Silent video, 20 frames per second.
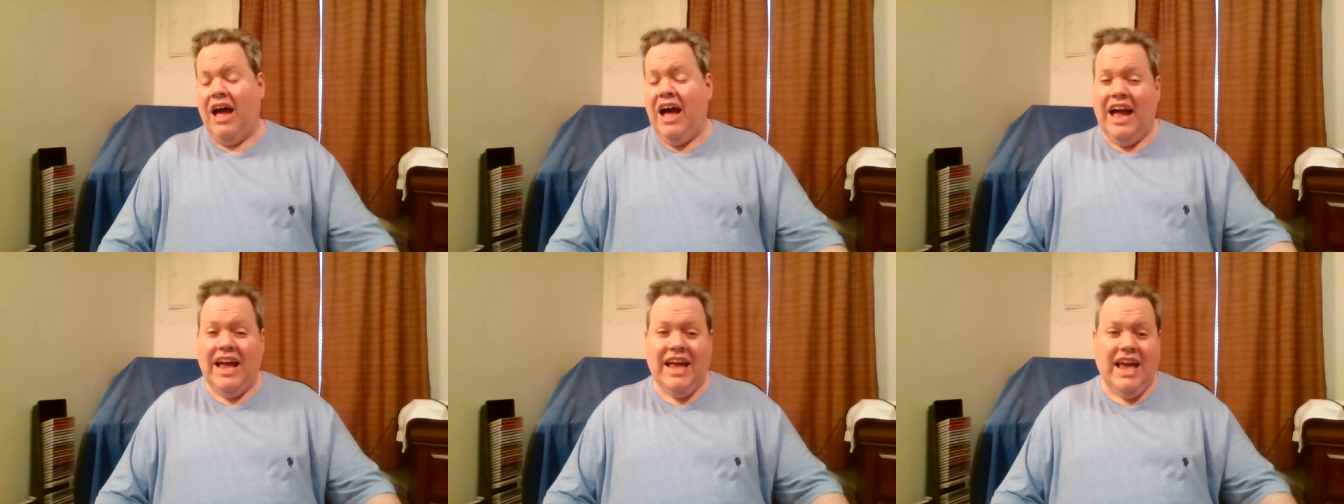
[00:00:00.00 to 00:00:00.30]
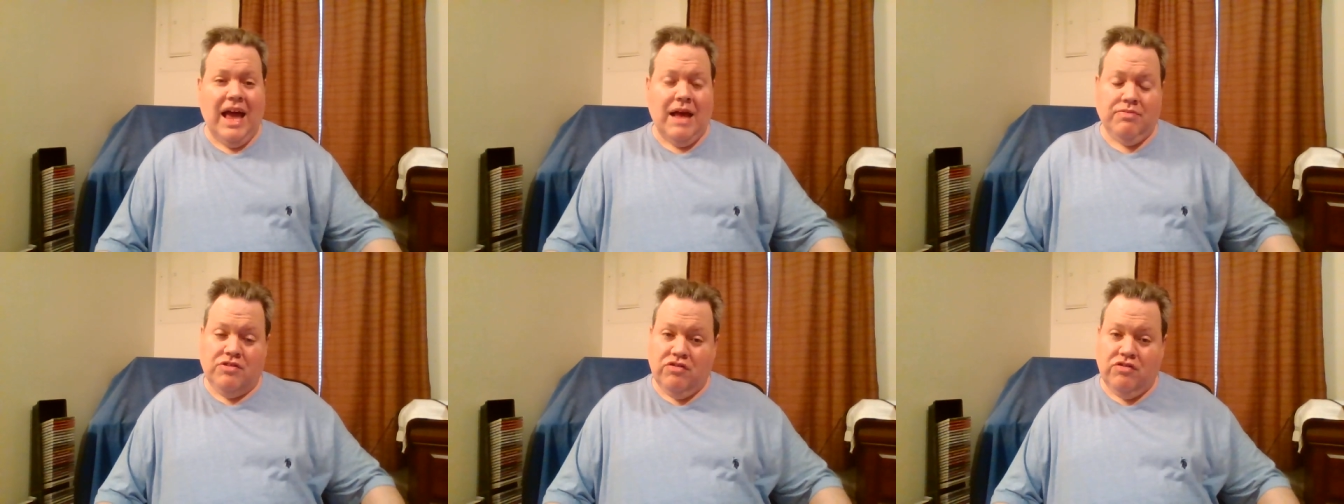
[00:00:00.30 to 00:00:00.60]

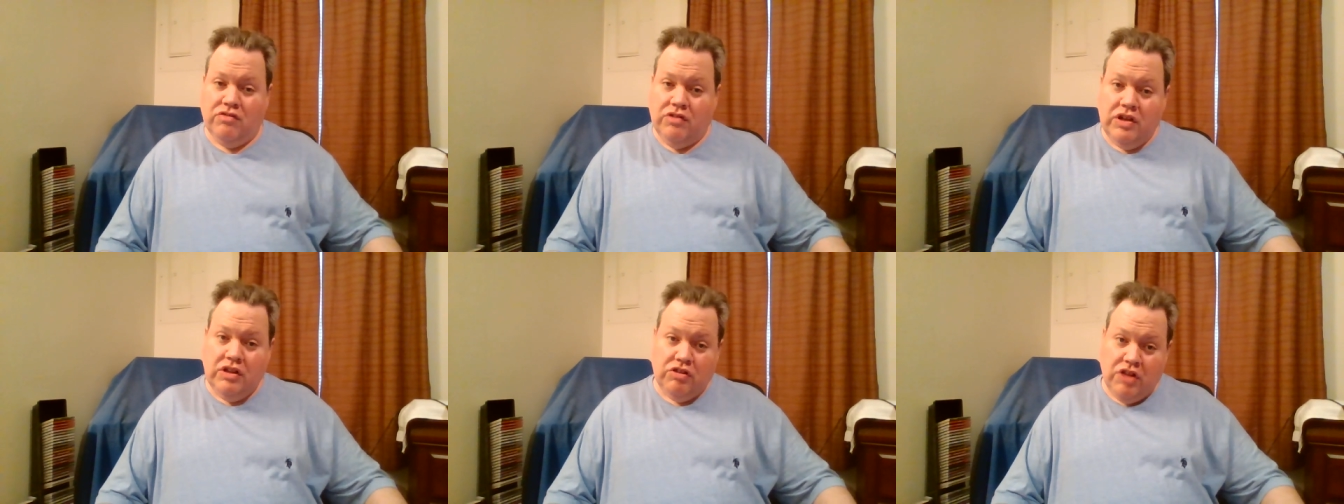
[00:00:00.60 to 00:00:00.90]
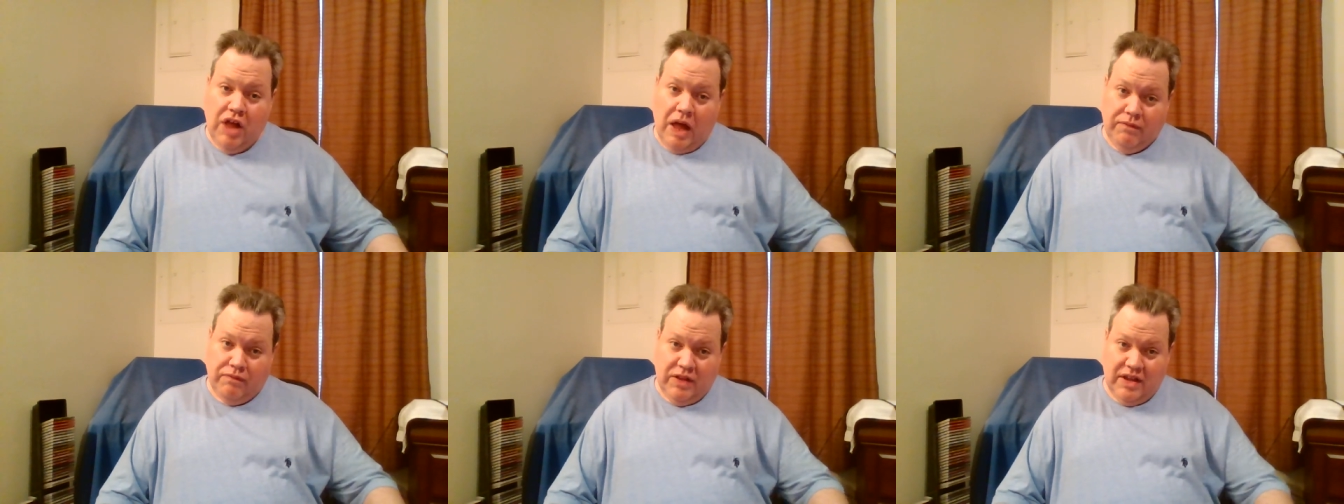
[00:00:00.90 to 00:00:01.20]
I absolutely
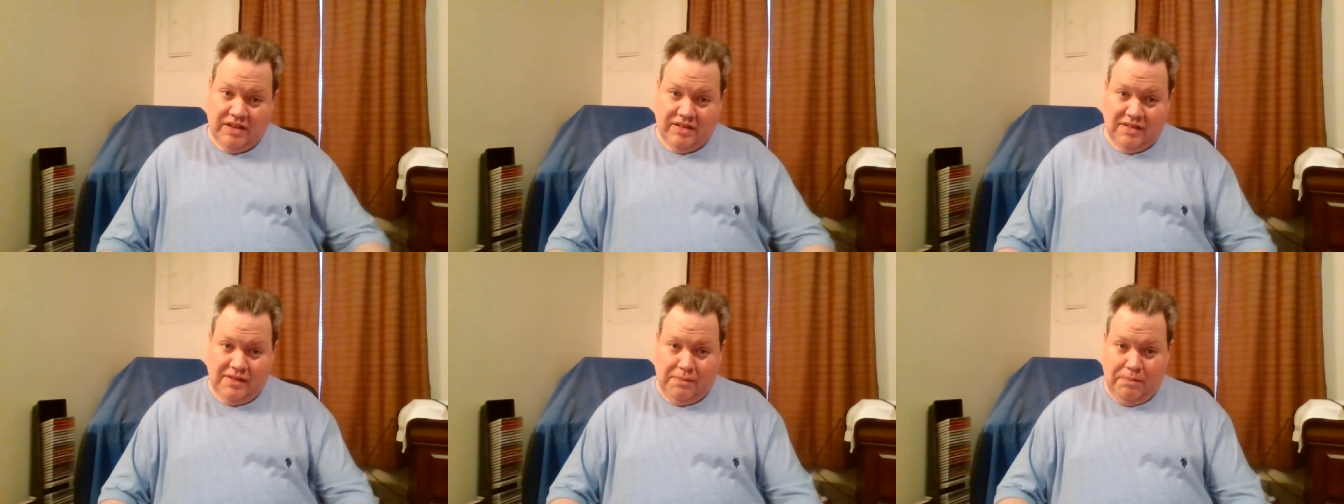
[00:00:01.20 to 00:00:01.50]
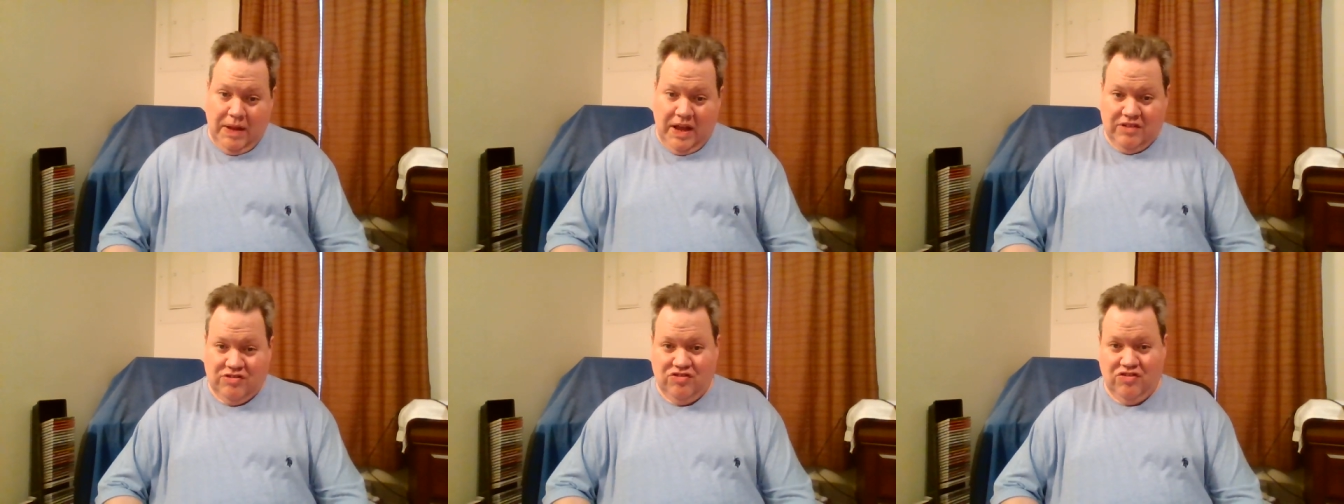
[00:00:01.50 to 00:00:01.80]
love this
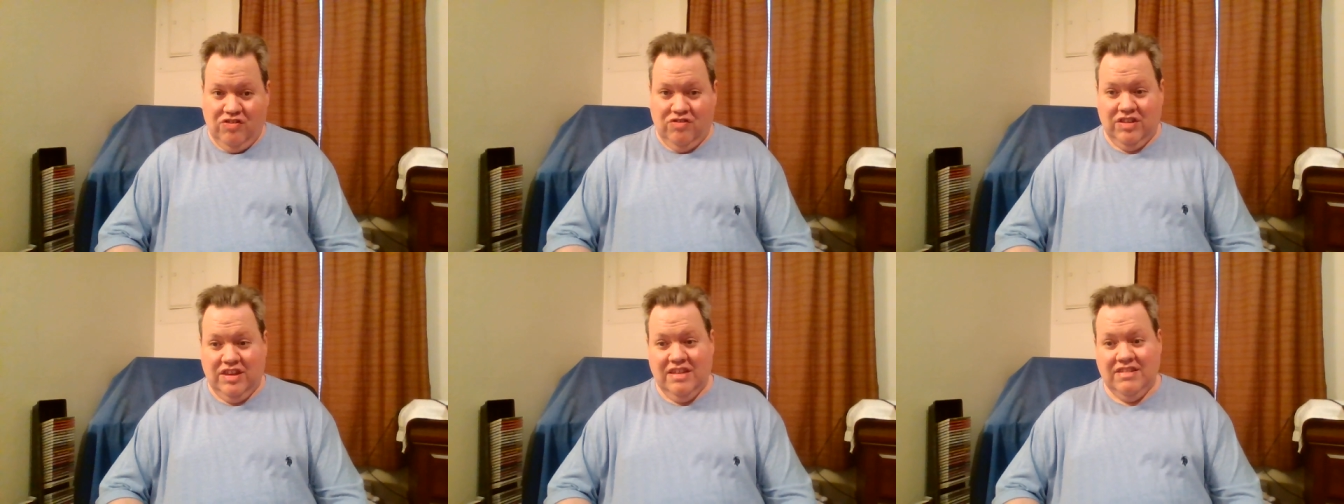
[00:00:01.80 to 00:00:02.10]
special.